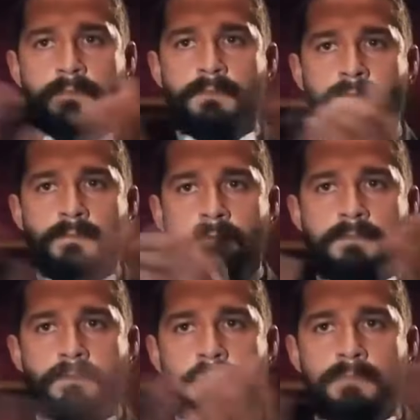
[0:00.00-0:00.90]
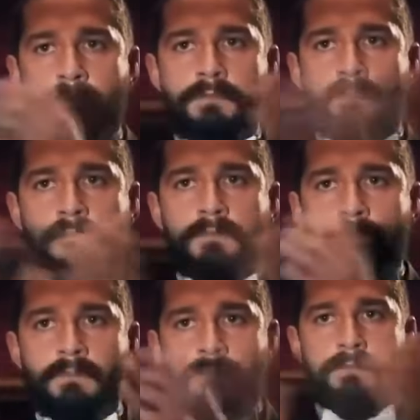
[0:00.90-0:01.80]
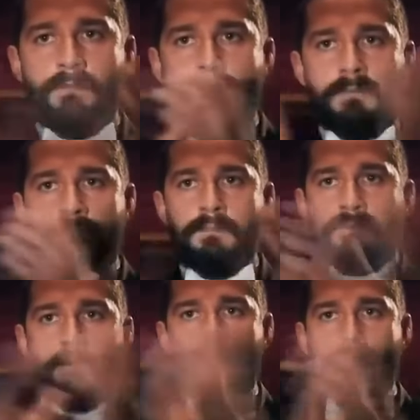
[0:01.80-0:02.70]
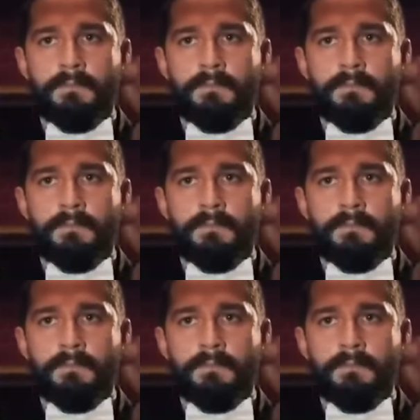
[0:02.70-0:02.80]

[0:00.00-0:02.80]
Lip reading: (no one is talking)